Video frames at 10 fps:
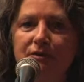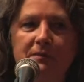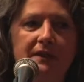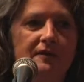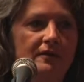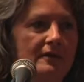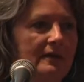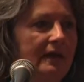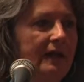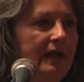speaker,
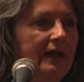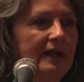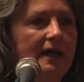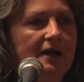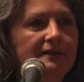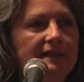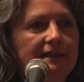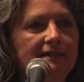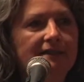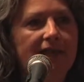uh,
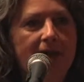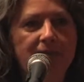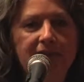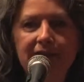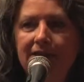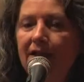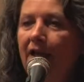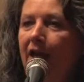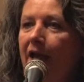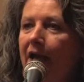Nick Thabit
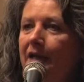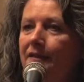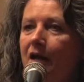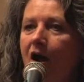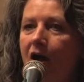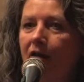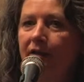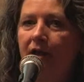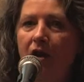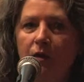and
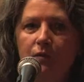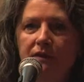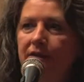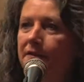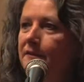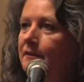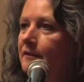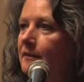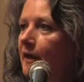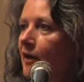Holly Harwood.
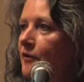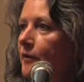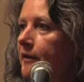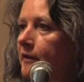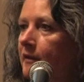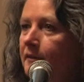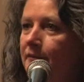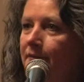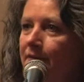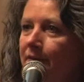Are you here?
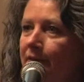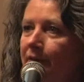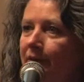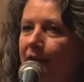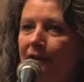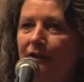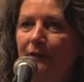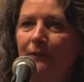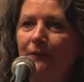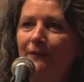
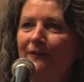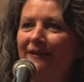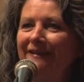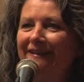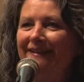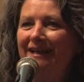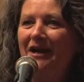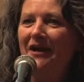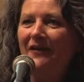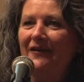Hello?
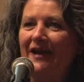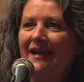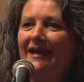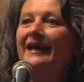okay.